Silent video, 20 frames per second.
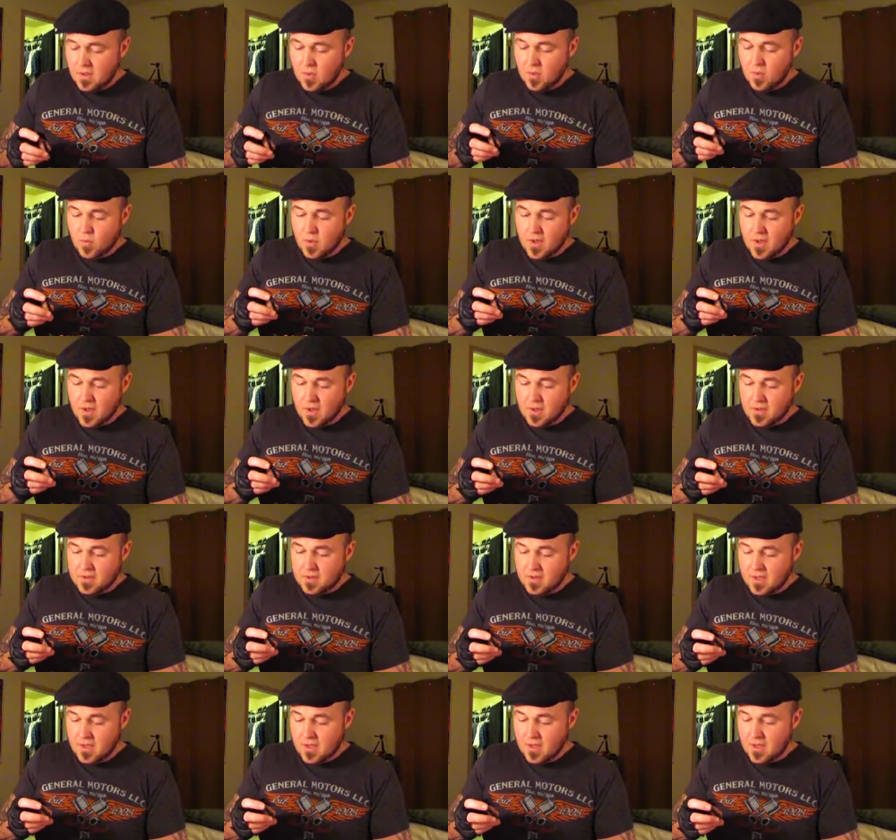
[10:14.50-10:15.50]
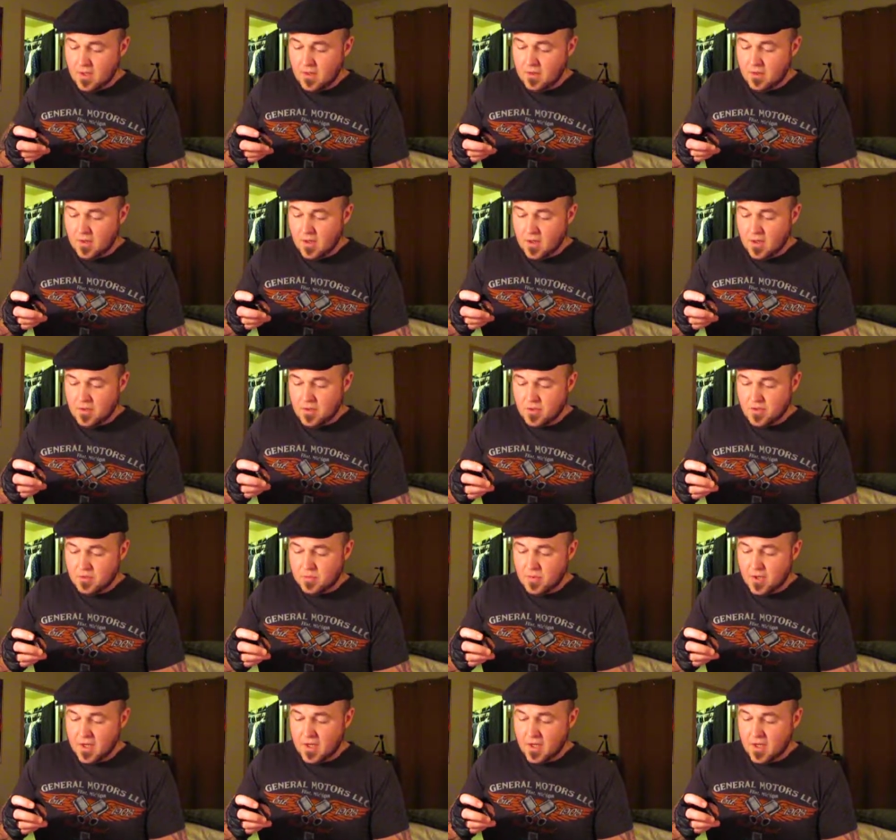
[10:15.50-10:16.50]
whereas the larger
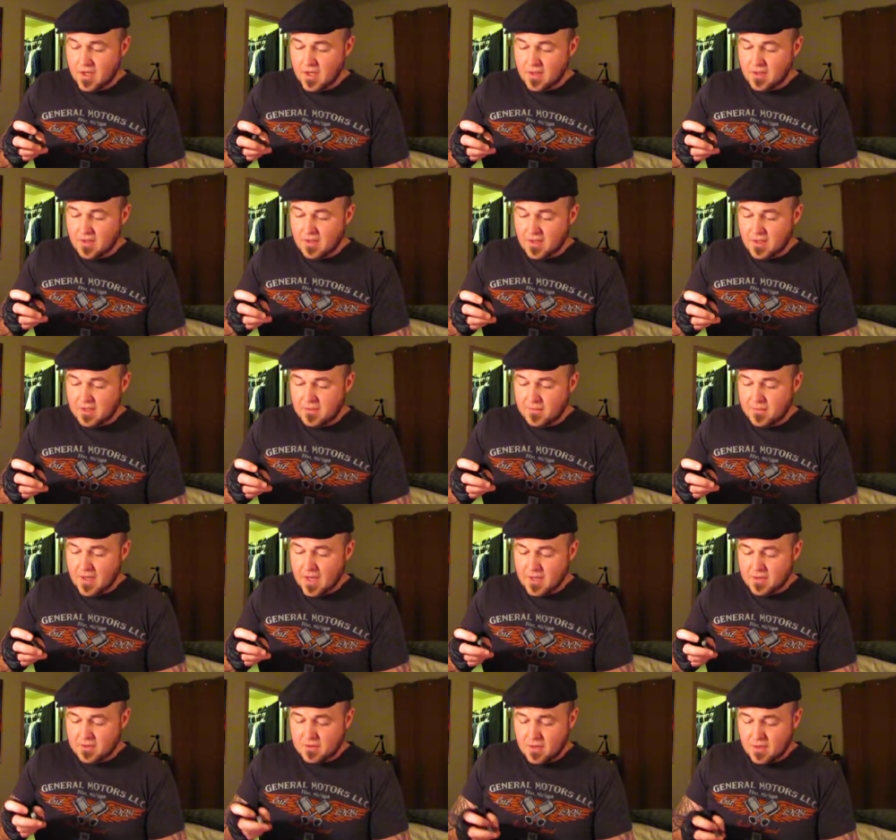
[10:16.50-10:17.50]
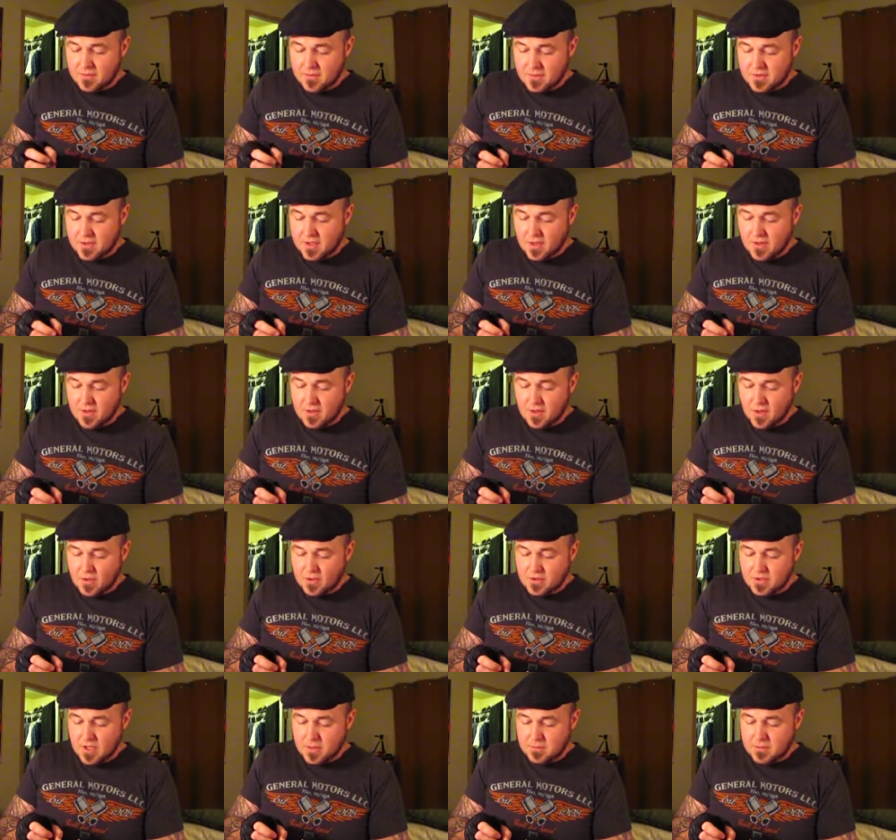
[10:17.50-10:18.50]
spring end and this flat surface here
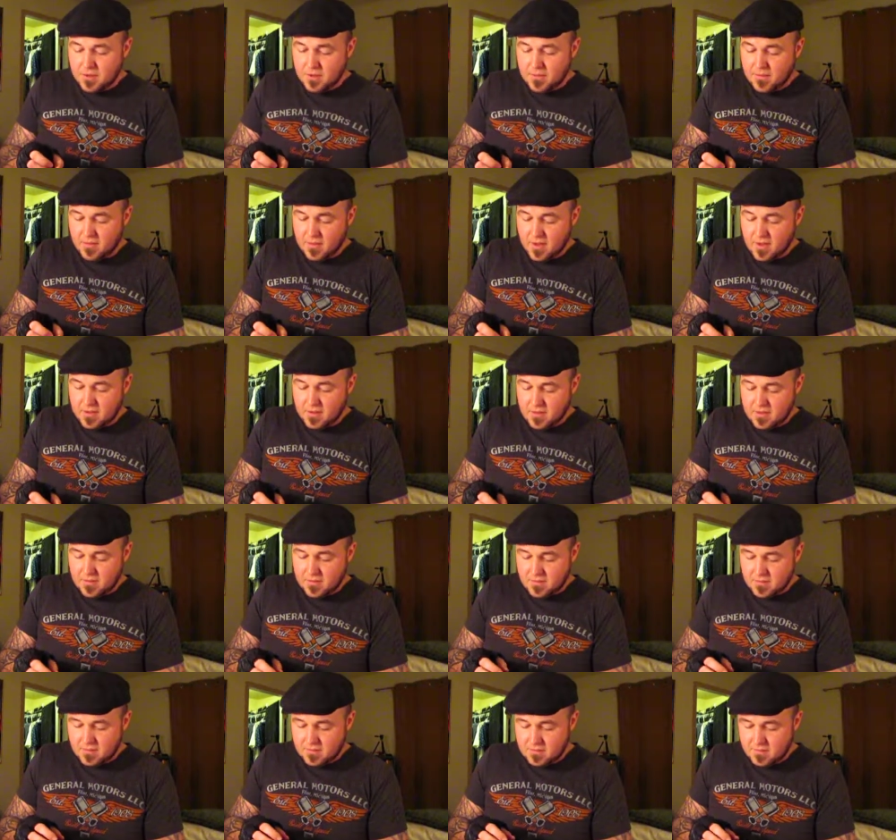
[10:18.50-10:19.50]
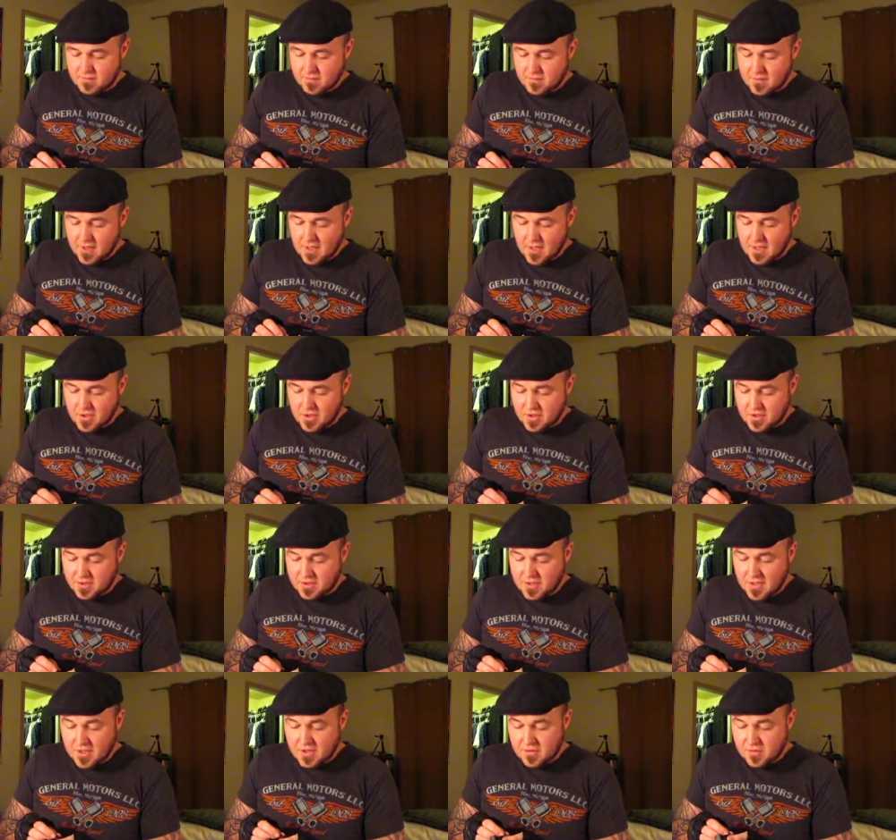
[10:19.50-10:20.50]
goes up to the front, and it just
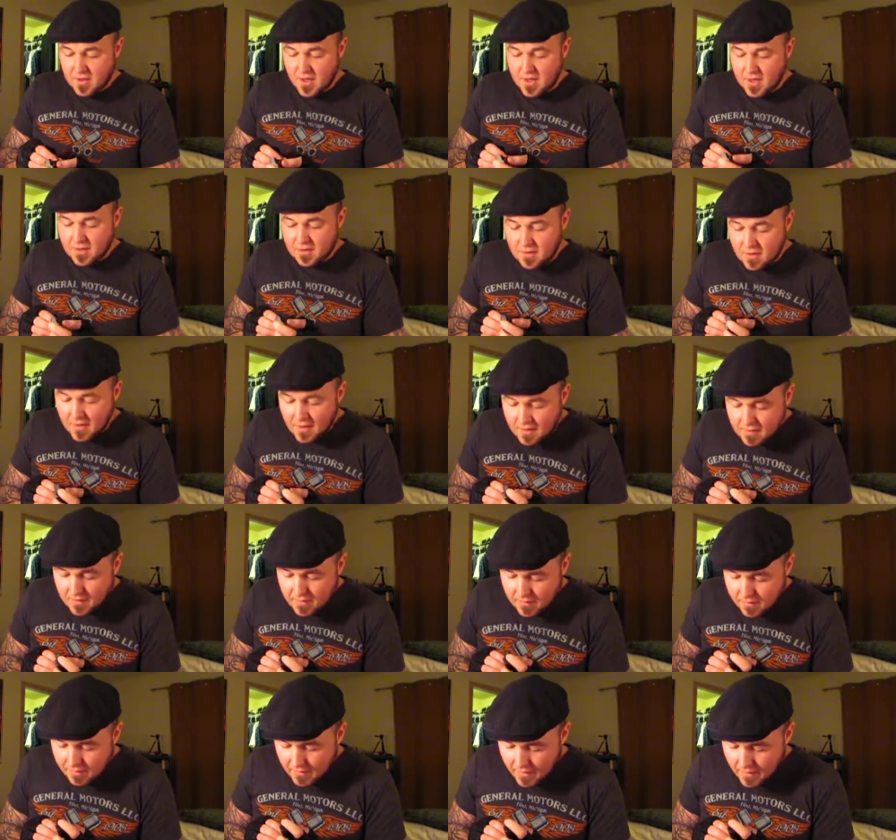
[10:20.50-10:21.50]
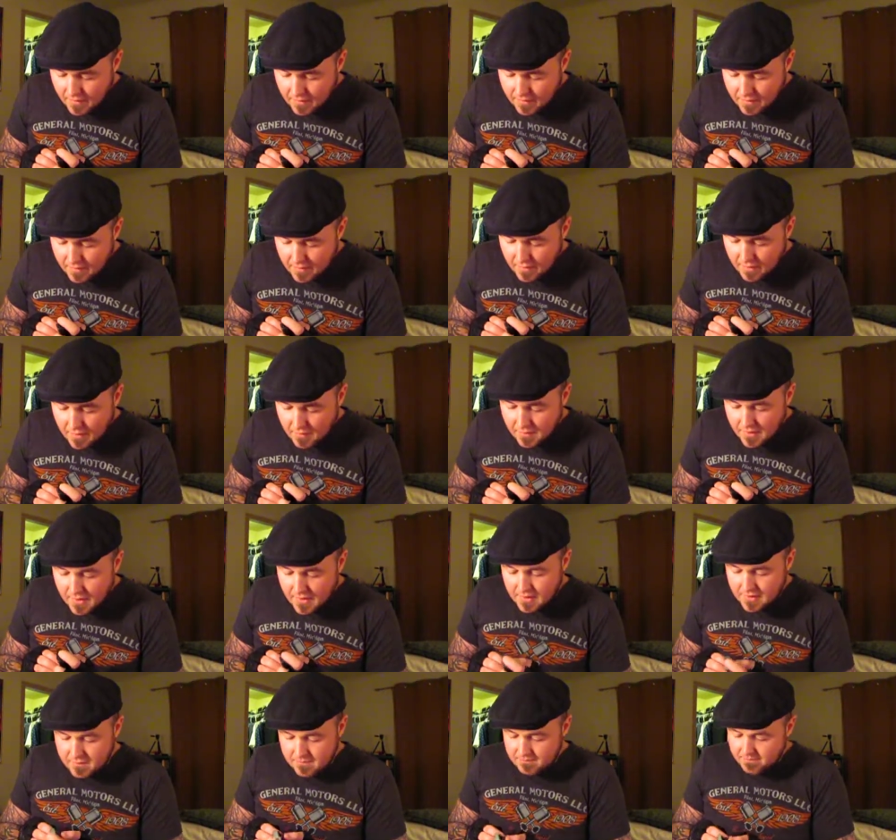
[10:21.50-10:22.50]
seats right into the end of the front. You know, I
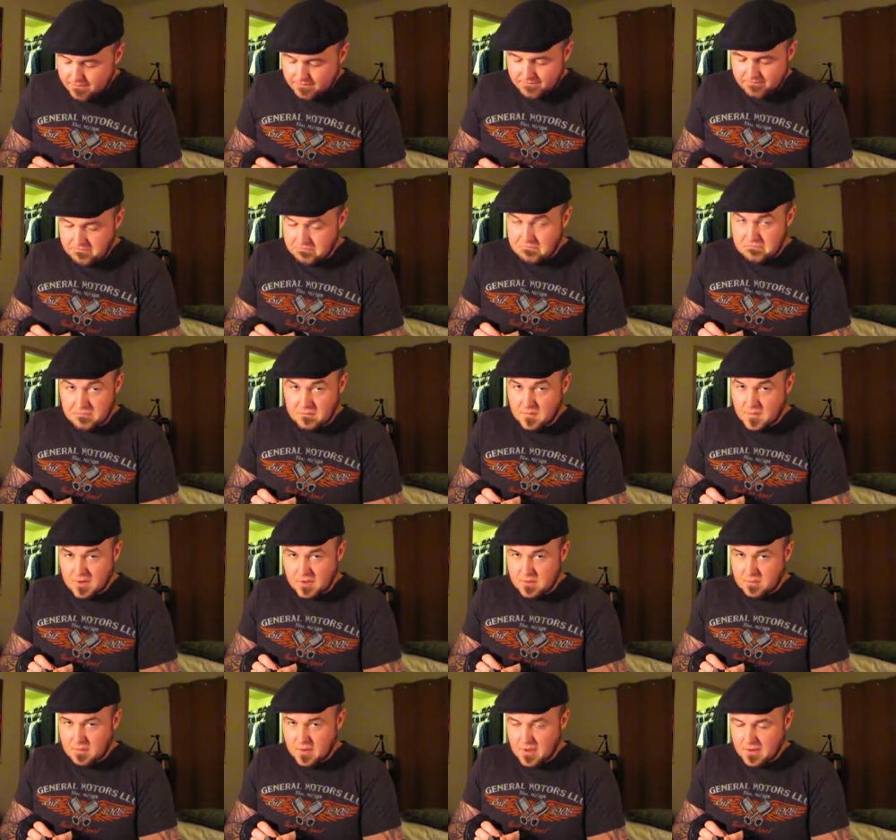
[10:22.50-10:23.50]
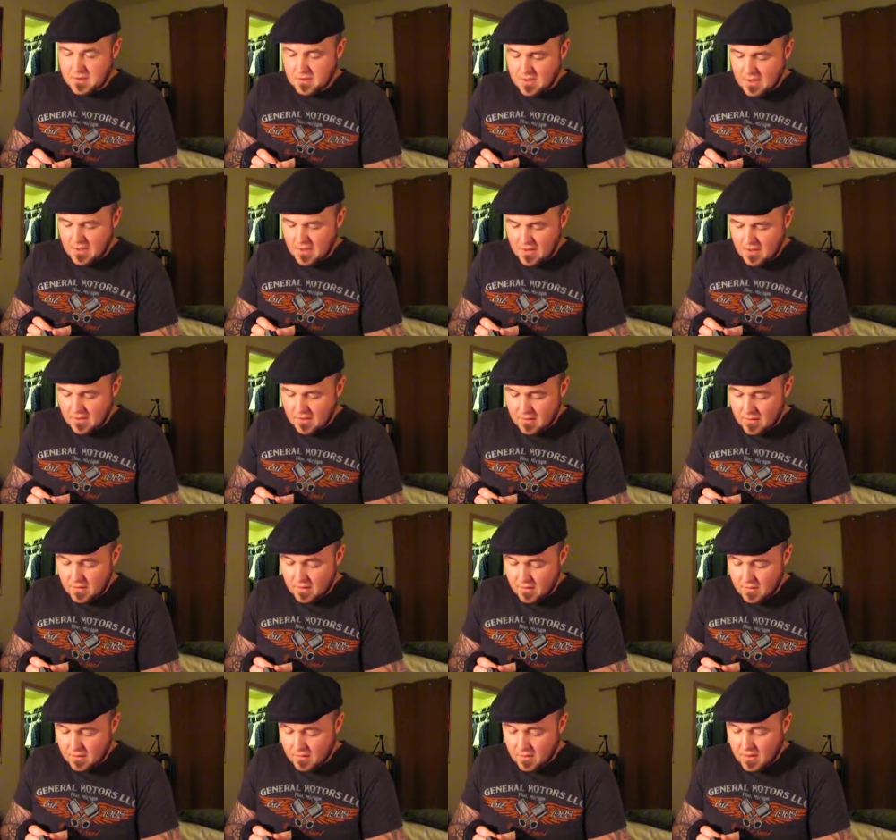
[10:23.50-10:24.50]
mean, it's a piece of cake, you
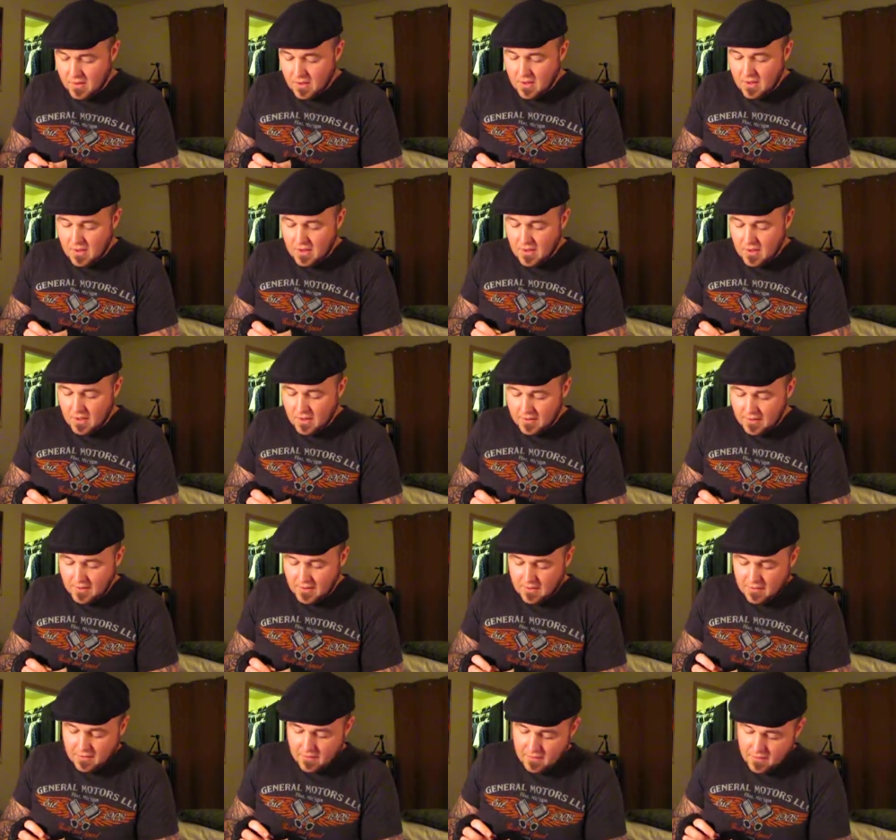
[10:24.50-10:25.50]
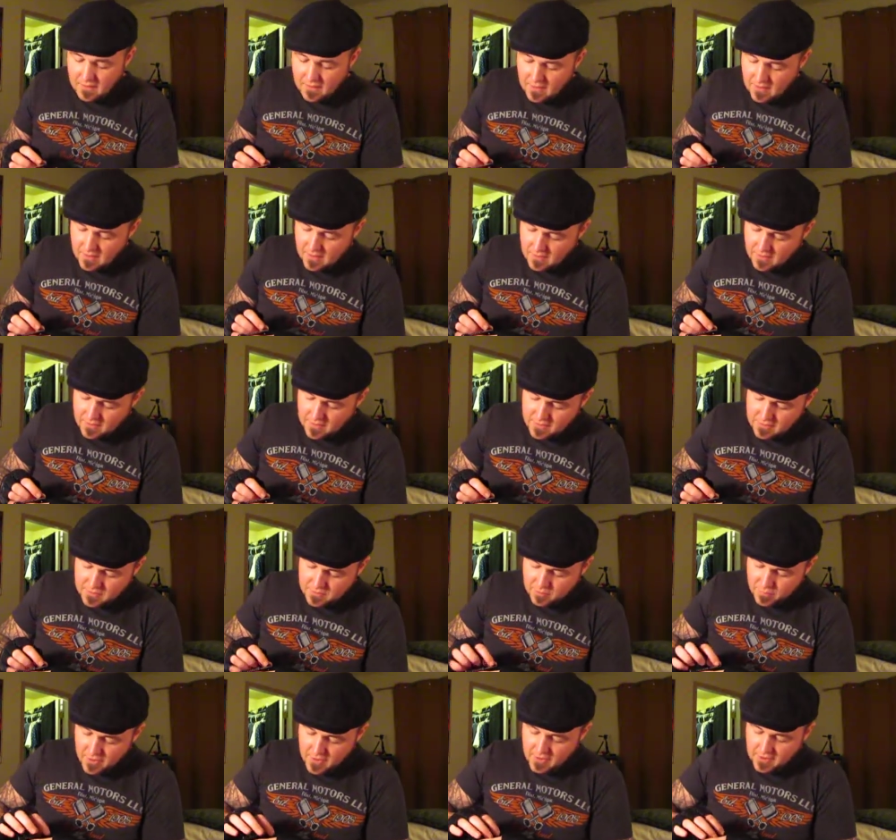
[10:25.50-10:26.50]
know. And then this
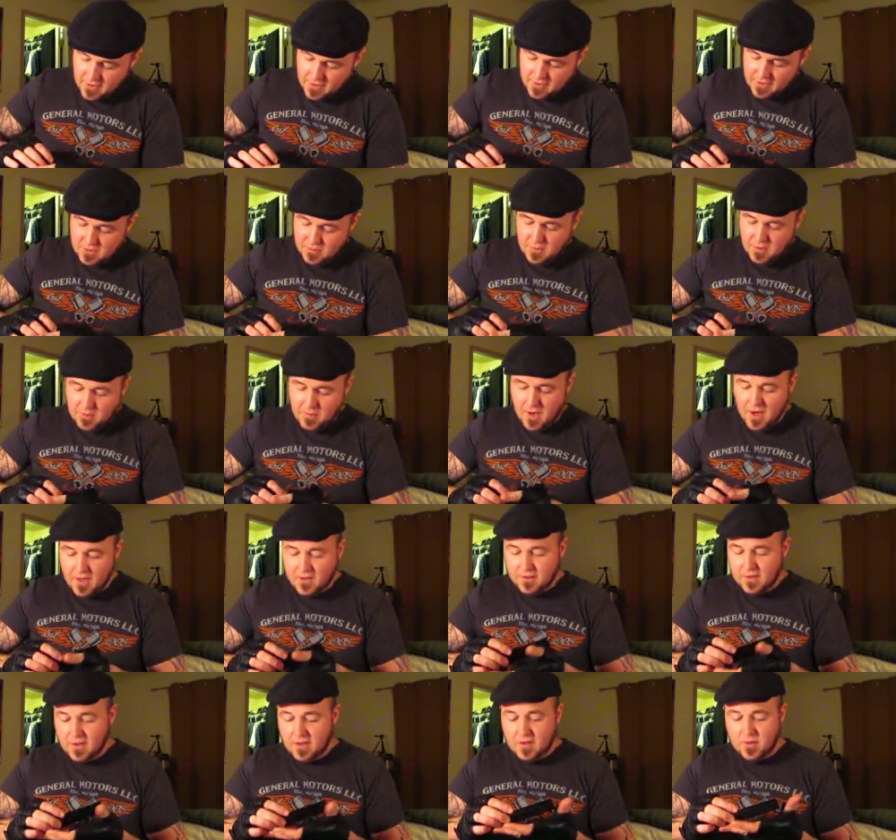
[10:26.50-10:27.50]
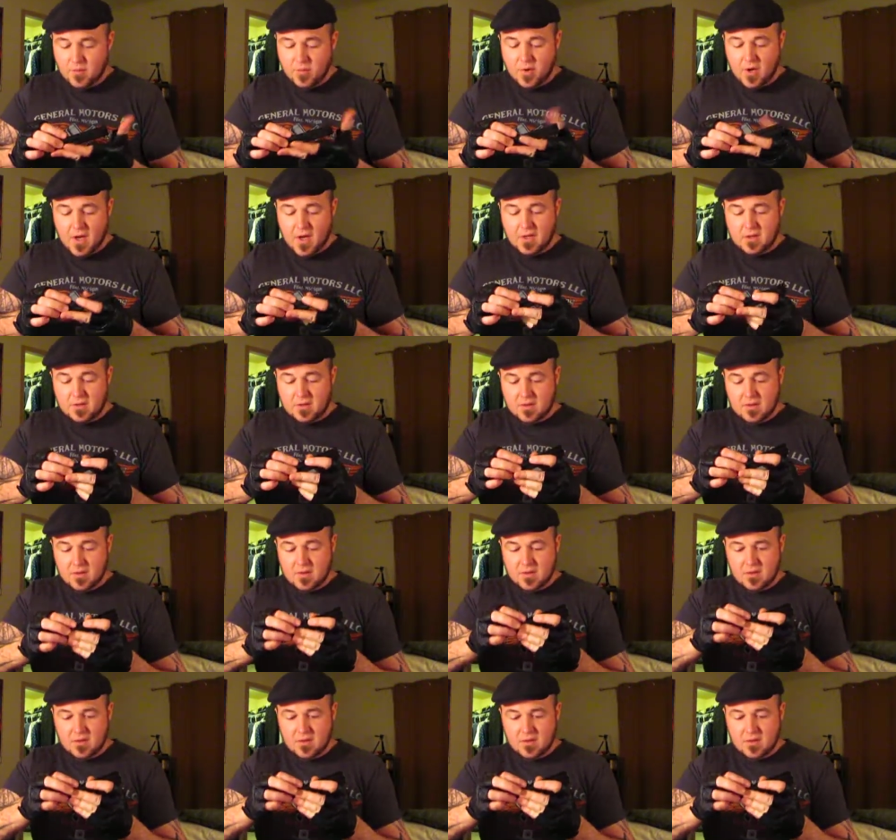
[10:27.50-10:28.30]
spring needs to be mildly compressed